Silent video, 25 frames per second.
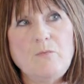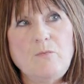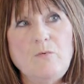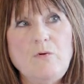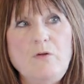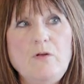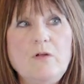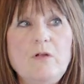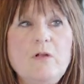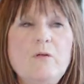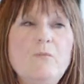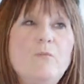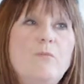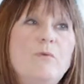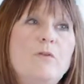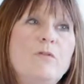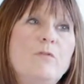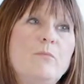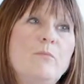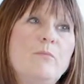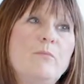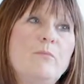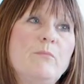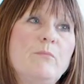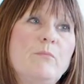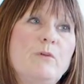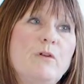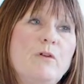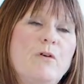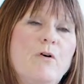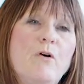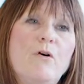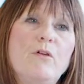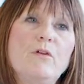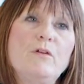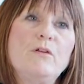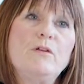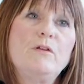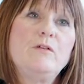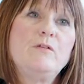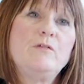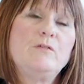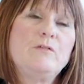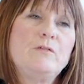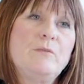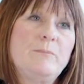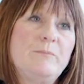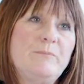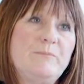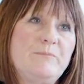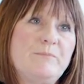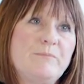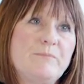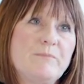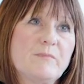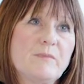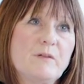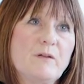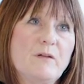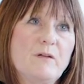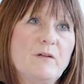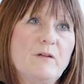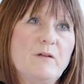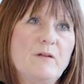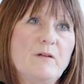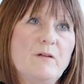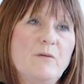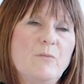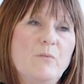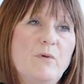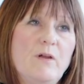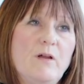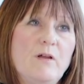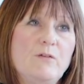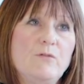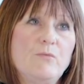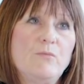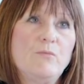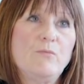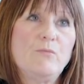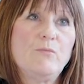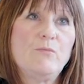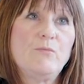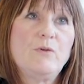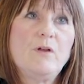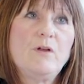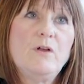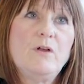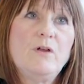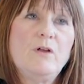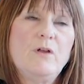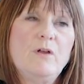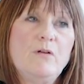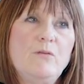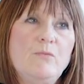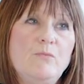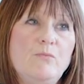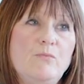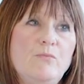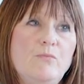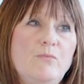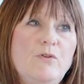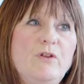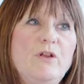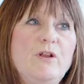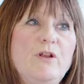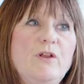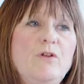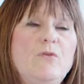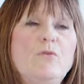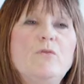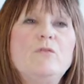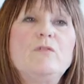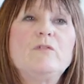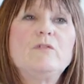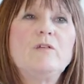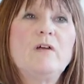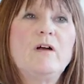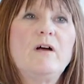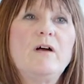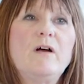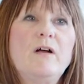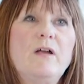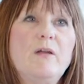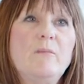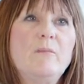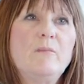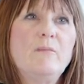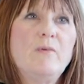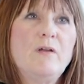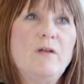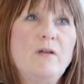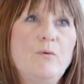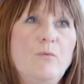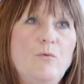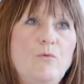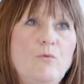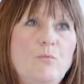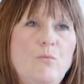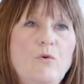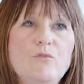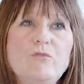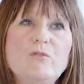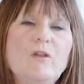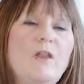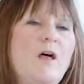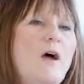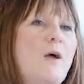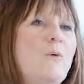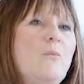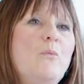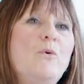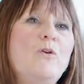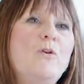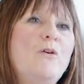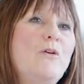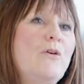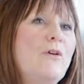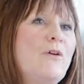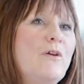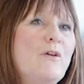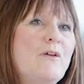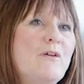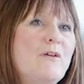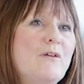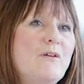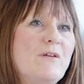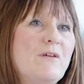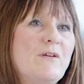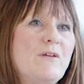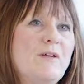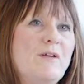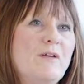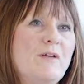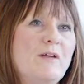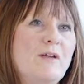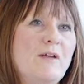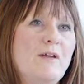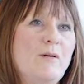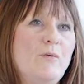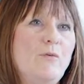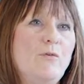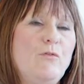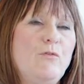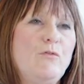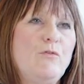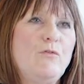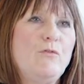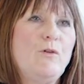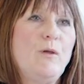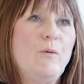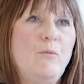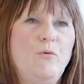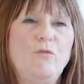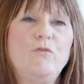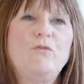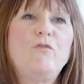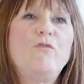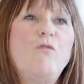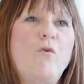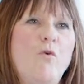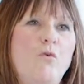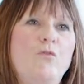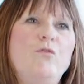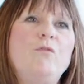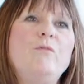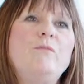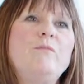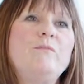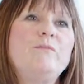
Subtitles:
Working with my colleagues, we had a really good time. It wasn't like work. It was fun.